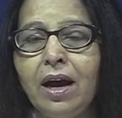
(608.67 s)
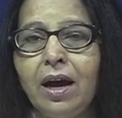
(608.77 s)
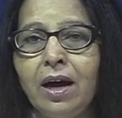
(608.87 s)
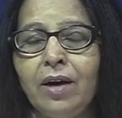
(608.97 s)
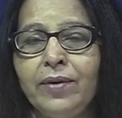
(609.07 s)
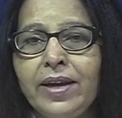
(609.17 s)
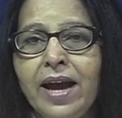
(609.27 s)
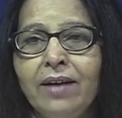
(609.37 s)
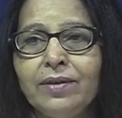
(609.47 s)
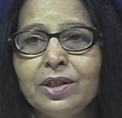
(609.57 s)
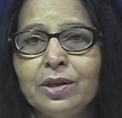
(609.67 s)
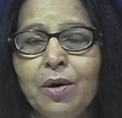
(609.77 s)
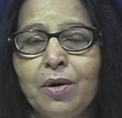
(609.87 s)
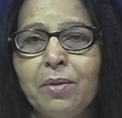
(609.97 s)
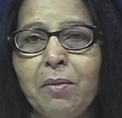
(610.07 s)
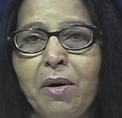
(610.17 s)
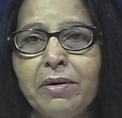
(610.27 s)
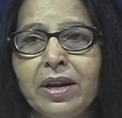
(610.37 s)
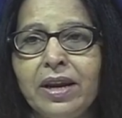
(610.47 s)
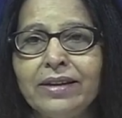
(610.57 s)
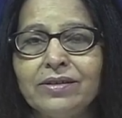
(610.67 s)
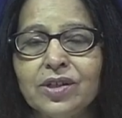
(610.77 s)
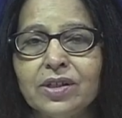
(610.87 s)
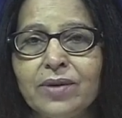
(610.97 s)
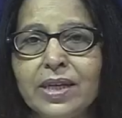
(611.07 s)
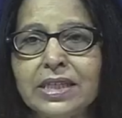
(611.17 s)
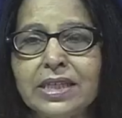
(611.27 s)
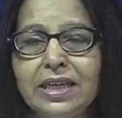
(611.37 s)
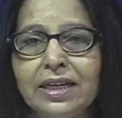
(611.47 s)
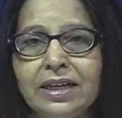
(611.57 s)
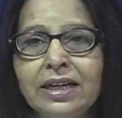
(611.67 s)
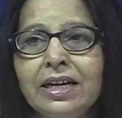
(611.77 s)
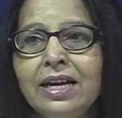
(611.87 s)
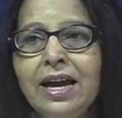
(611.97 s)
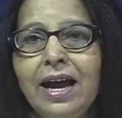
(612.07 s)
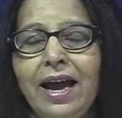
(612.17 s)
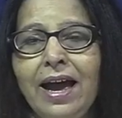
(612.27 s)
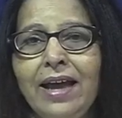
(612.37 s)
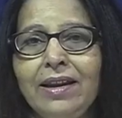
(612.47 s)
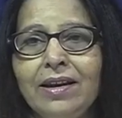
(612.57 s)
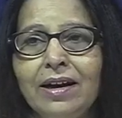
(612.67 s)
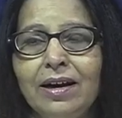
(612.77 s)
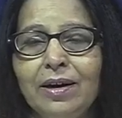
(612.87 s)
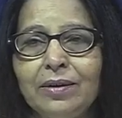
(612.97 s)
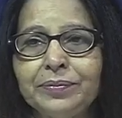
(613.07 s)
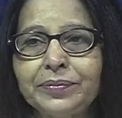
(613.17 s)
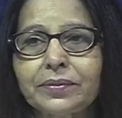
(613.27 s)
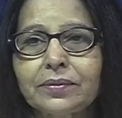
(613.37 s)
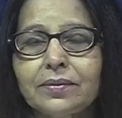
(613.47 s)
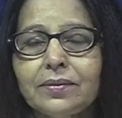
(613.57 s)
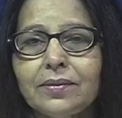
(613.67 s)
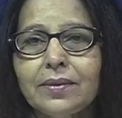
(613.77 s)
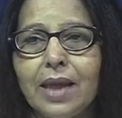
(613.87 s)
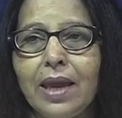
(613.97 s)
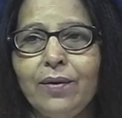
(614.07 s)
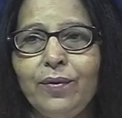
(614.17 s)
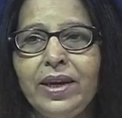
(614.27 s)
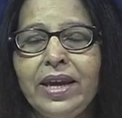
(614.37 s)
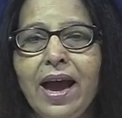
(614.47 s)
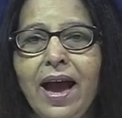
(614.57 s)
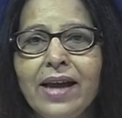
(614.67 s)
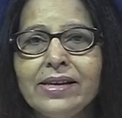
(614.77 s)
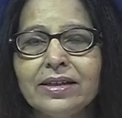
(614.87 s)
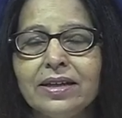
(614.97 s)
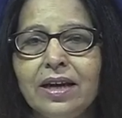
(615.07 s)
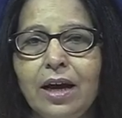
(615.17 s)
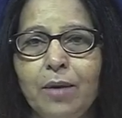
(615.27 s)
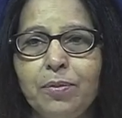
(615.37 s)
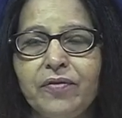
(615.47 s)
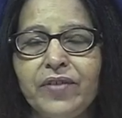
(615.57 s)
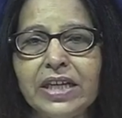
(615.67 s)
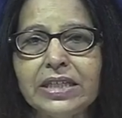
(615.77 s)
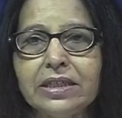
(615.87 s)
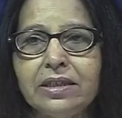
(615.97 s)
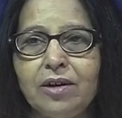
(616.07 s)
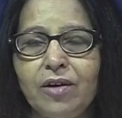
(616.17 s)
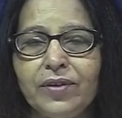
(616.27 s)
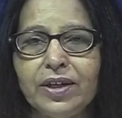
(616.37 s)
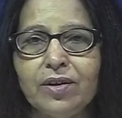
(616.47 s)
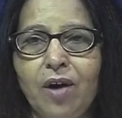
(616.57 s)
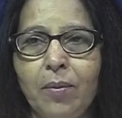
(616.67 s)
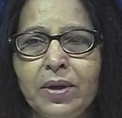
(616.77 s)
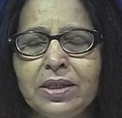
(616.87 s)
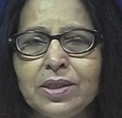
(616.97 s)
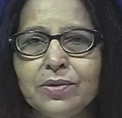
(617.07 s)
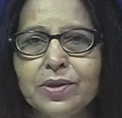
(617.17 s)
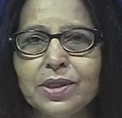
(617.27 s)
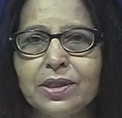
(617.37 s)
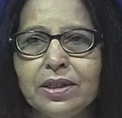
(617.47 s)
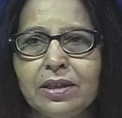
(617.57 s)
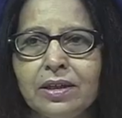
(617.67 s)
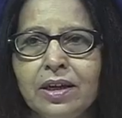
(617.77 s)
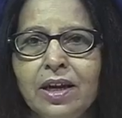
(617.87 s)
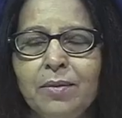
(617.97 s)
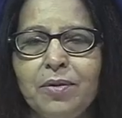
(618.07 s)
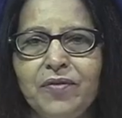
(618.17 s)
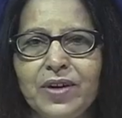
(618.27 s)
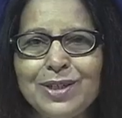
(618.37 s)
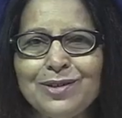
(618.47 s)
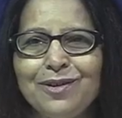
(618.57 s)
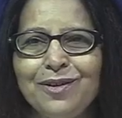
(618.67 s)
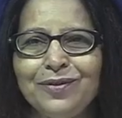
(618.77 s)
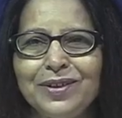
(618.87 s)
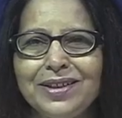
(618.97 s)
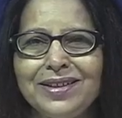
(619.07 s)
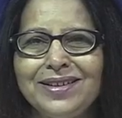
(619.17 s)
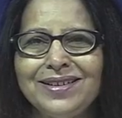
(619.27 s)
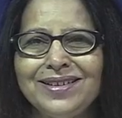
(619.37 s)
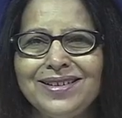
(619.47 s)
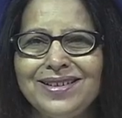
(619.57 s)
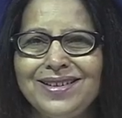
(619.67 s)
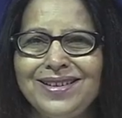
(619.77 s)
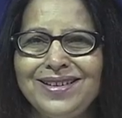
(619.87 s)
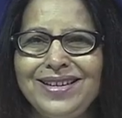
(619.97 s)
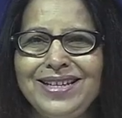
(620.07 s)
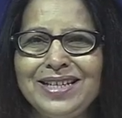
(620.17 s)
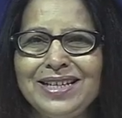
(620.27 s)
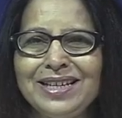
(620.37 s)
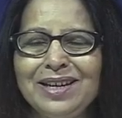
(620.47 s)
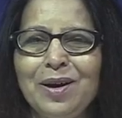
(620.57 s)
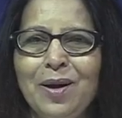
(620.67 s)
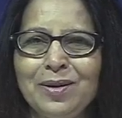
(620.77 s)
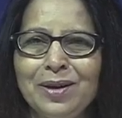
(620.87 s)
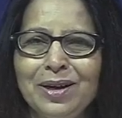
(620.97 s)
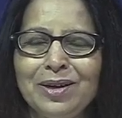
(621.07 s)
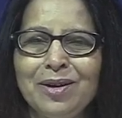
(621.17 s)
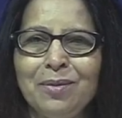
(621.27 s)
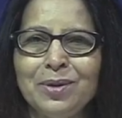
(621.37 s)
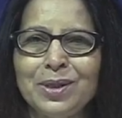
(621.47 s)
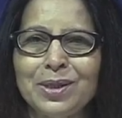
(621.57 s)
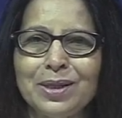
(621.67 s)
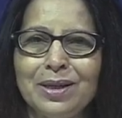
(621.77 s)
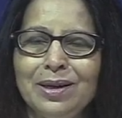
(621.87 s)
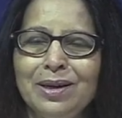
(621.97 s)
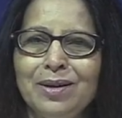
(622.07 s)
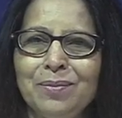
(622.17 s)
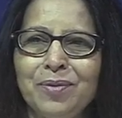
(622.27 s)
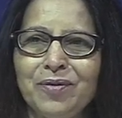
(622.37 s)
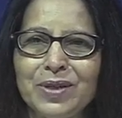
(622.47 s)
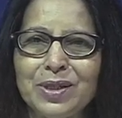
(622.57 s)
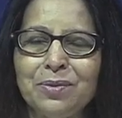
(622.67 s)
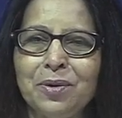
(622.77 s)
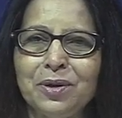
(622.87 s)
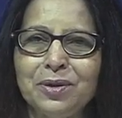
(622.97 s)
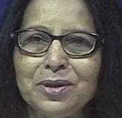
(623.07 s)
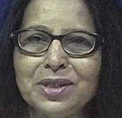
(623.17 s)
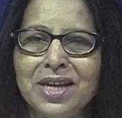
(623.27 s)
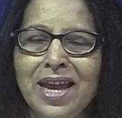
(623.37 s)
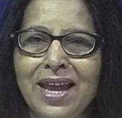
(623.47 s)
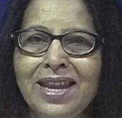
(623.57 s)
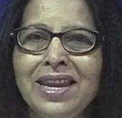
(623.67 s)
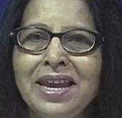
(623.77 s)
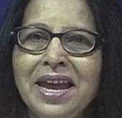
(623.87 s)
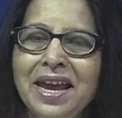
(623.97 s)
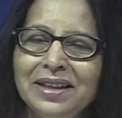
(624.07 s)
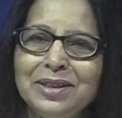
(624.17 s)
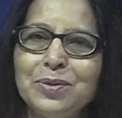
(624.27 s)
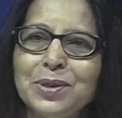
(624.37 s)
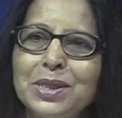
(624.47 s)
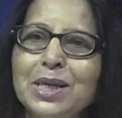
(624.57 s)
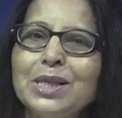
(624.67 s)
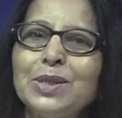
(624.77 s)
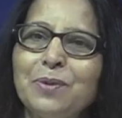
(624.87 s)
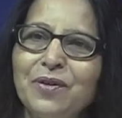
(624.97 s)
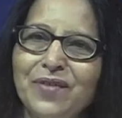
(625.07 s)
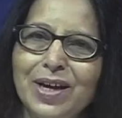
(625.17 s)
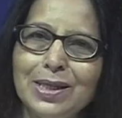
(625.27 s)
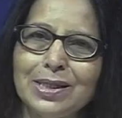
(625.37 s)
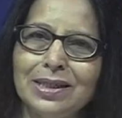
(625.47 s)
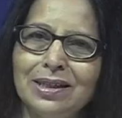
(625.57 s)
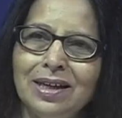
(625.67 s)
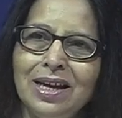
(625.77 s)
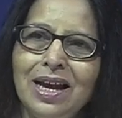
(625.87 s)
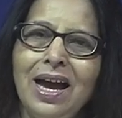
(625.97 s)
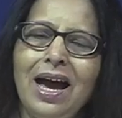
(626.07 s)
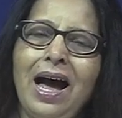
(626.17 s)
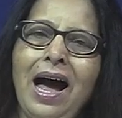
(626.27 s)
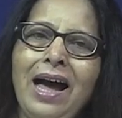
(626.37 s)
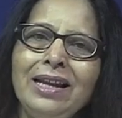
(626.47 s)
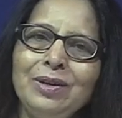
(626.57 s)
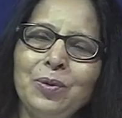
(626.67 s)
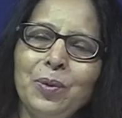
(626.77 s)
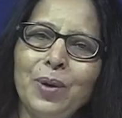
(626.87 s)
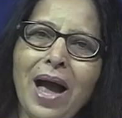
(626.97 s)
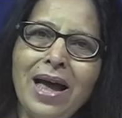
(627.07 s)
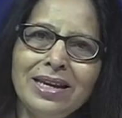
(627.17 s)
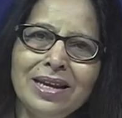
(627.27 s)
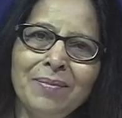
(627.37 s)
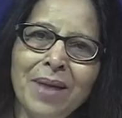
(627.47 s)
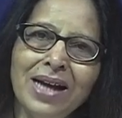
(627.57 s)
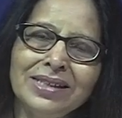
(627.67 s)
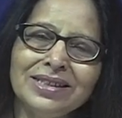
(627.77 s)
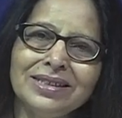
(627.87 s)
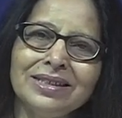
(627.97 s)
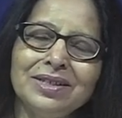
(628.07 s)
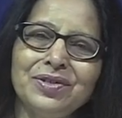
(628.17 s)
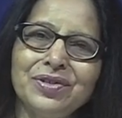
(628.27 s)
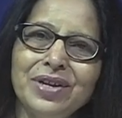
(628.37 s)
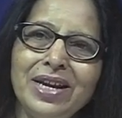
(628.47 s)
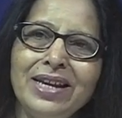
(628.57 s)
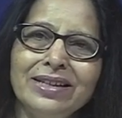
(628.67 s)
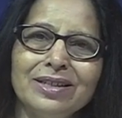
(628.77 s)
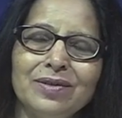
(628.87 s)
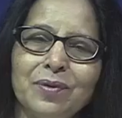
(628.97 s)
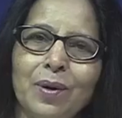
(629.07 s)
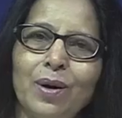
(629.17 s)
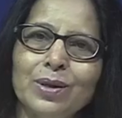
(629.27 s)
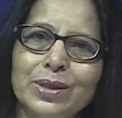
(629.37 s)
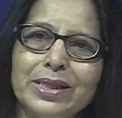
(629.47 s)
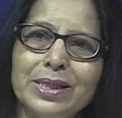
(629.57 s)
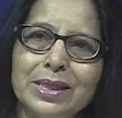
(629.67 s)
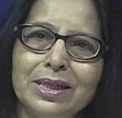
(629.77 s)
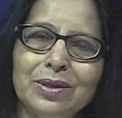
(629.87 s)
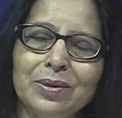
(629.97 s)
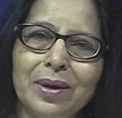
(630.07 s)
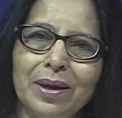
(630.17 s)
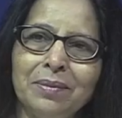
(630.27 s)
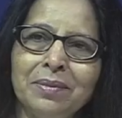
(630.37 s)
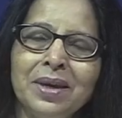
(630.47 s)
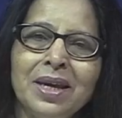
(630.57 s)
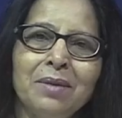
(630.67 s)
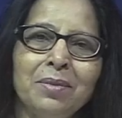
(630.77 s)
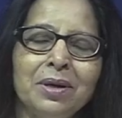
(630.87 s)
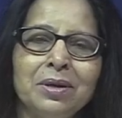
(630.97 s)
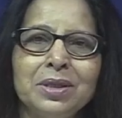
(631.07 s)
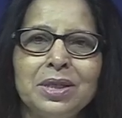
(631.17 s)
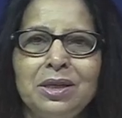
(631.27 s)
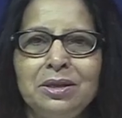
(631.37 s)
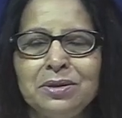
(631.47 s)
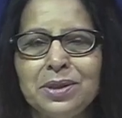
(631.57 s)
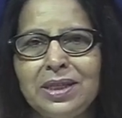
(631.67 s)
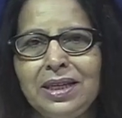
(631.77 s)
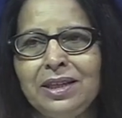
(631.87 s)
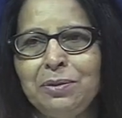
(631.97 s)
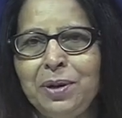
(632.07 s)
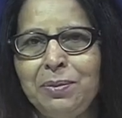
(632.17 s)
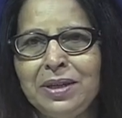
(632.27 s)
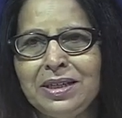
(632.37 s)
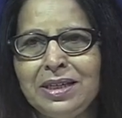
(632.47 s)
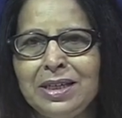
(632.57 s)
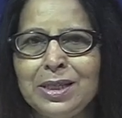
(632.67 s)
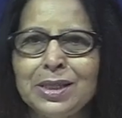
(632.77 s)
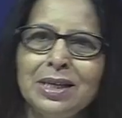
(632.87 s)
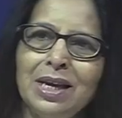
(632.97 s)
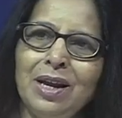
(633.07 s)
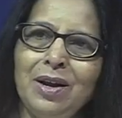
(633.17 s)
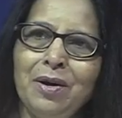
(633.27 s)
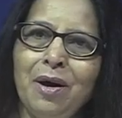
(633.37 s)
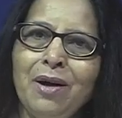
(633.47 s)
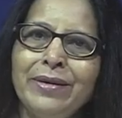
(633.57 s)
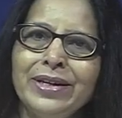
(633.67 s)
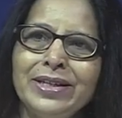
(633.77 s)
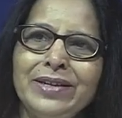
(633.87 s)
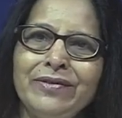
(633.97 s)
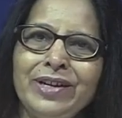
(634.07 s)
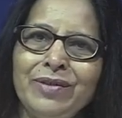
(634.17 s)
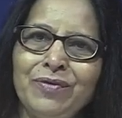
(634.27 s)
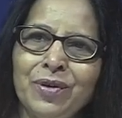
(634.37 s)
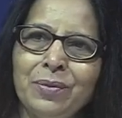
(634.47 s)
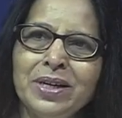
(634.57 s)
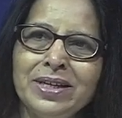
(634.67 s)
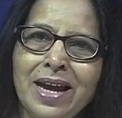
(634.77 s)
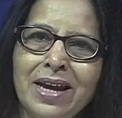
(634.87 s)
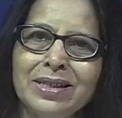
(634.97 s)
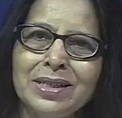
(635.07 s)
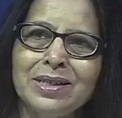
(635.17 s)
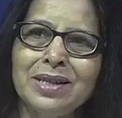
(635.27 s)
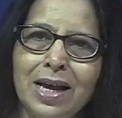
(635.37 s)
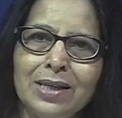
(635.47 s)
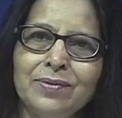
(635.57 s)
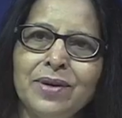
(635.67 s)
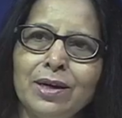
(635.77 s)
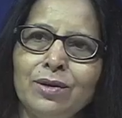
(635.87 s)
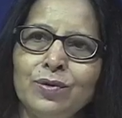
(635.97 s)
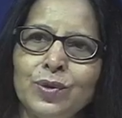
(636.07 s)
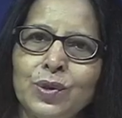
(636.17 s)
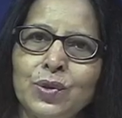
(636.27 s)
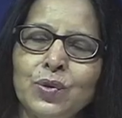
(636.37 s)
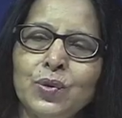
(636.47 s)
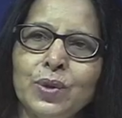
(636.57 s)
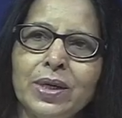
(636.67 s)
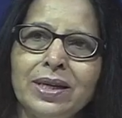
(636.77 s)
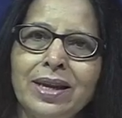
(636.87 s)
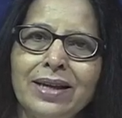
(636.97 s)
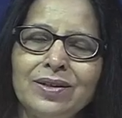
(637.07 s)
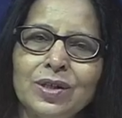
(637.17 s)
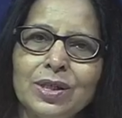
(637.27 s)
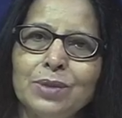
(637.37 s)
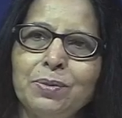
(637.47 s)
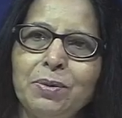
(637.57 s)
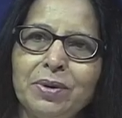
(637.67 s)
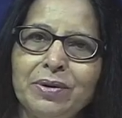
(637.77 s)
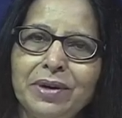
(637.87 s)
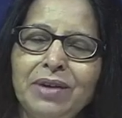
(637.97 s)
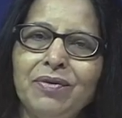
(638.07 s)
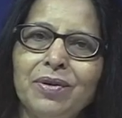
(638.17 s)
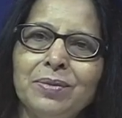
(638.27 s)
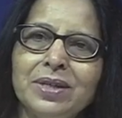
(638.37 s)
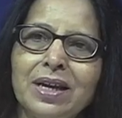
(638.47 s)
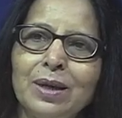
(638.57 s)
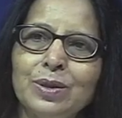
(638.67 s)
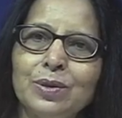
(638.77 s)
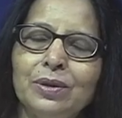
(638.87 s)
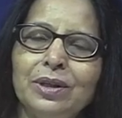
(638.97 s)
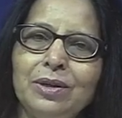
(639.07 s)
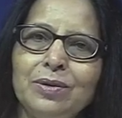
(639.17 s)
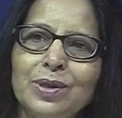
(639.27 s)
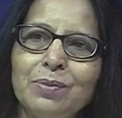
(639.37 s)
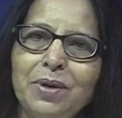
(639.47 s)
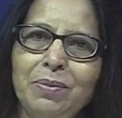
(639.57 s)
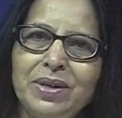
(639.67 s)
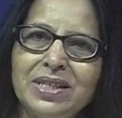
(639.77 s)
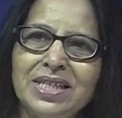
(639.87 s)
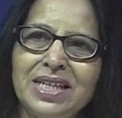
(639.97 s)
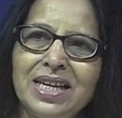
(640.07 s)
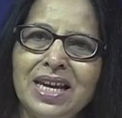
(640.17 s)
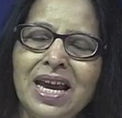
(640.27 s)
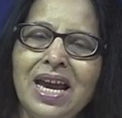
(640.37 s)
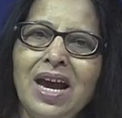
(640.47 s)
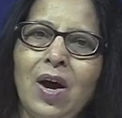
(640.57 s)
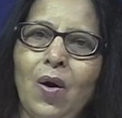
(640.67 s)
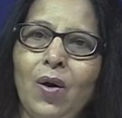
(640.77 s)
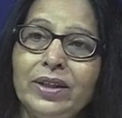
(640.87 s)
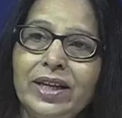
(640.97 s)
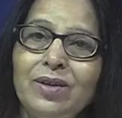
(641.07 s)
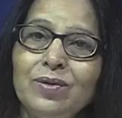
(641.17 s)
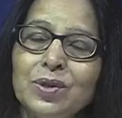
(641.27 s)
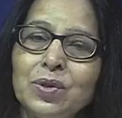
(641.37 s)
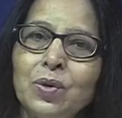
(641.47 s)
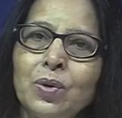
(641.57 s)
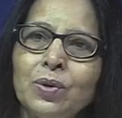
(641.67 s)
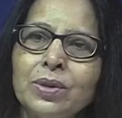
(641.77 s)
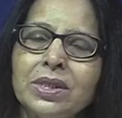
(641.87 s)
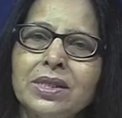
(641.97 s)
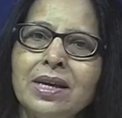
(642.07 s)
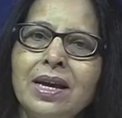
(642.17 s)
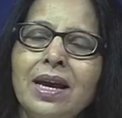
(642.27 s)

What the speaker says: We have a Tagore Memorial Lecture once a year, and we had a professor of economics who was the professor of the leading economist, Professor Martha Sen. This was his professor, and you can't imagine the treat it was listening to him, because he used neither PPTs nor did he read from a text as we are used to in lectures. People read from text, or they use a PPT, or they use notes.